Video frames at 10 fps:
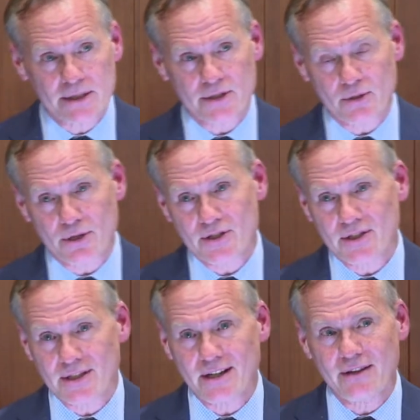discourse
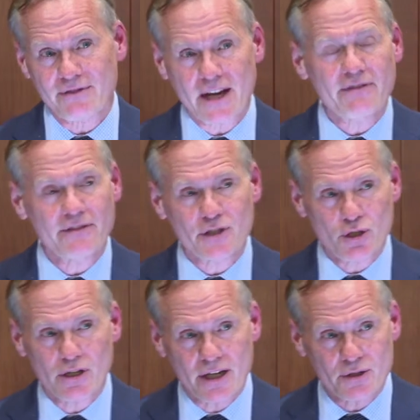is that if enough of
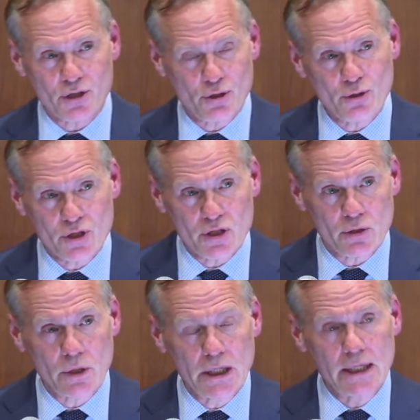us choose to